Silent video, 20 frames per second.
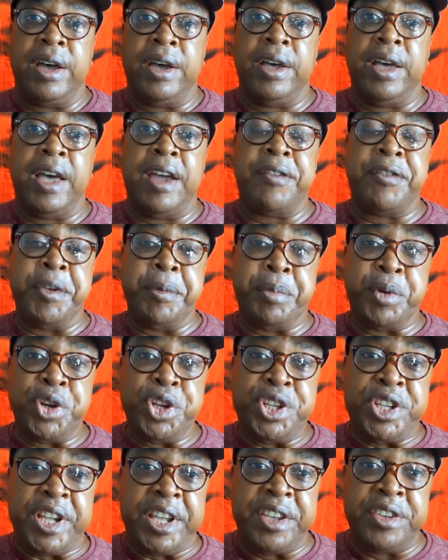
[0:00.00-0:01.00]
everybody
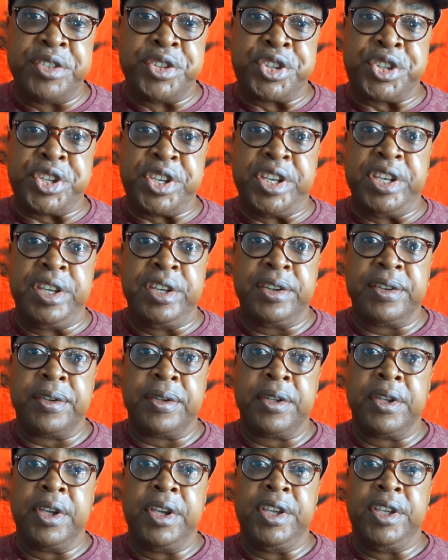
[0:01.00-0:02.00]
that you see,
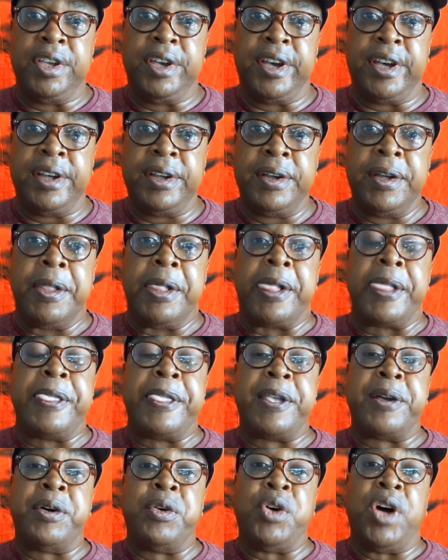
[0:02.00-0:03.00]
yeah,
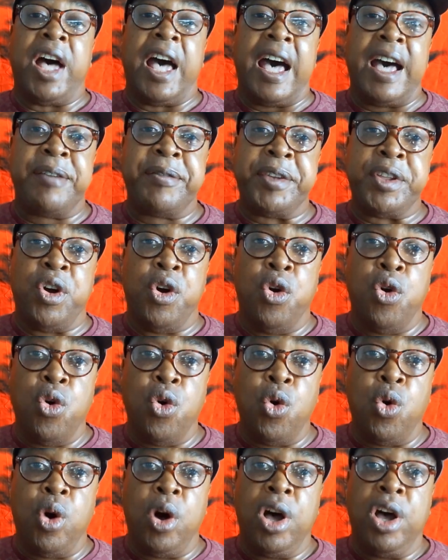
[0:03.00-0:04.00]
they'll have it
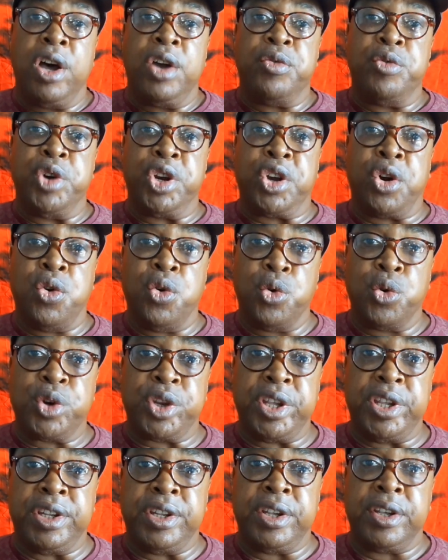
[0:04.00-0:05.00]
all
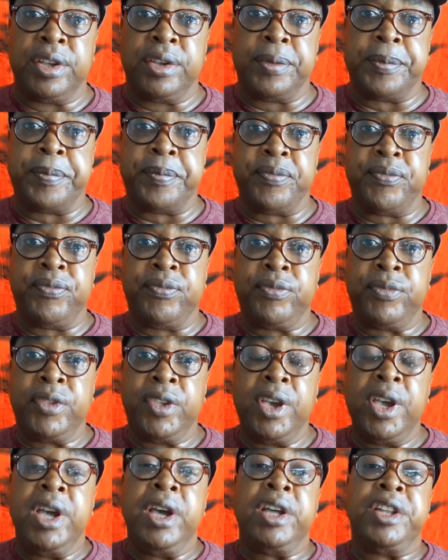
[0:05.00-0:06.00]
recorded.
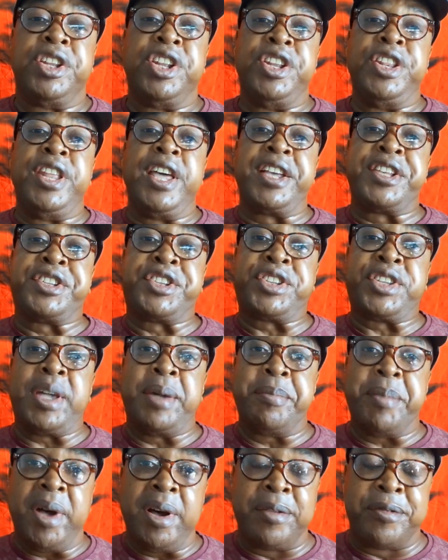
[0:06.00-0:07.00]
The next
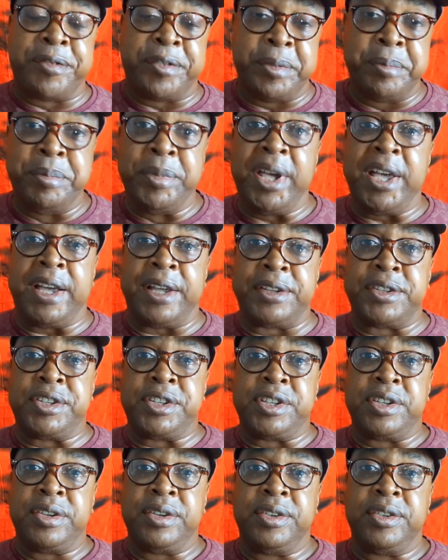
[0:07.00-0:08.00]
step up from
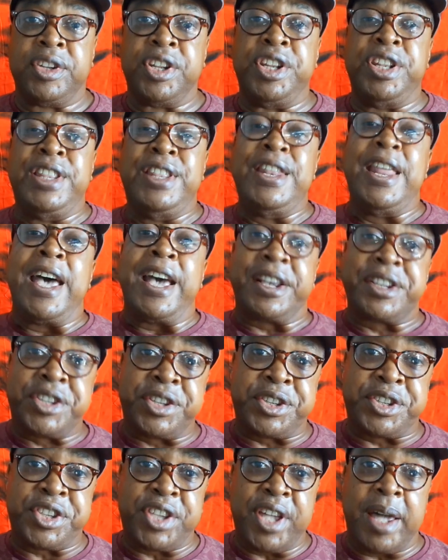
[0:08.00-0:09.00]
that, the next
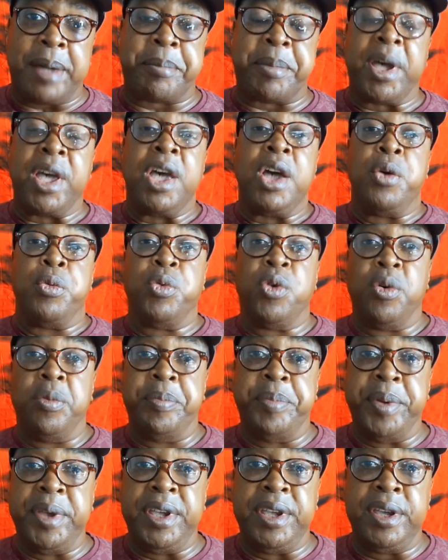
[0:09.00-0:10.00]
step will
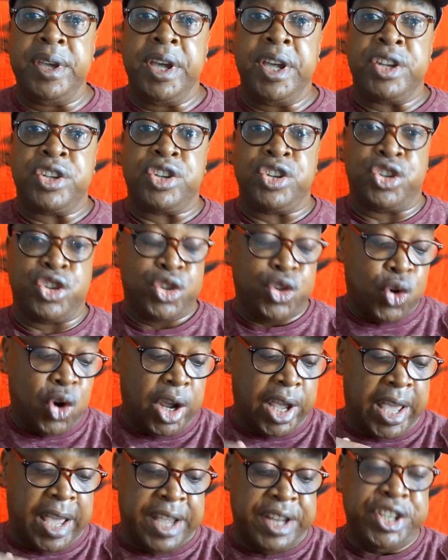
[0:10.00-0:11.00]
be to try
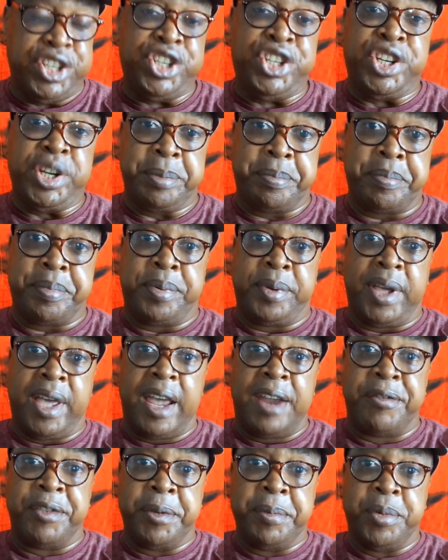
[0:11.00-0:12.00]
and chip
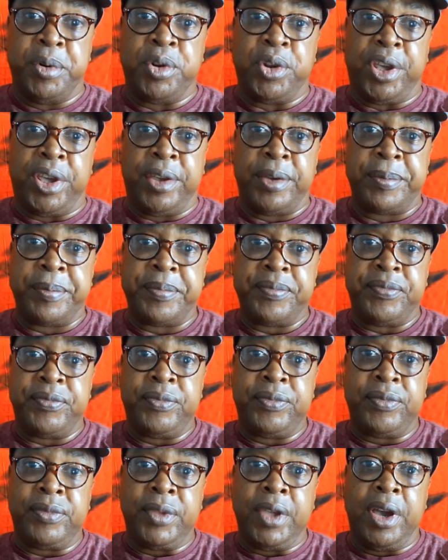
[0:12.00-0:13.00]
everybody,
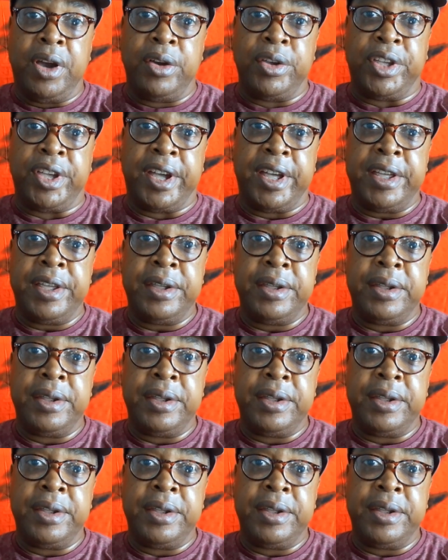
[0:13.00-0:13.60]
okay?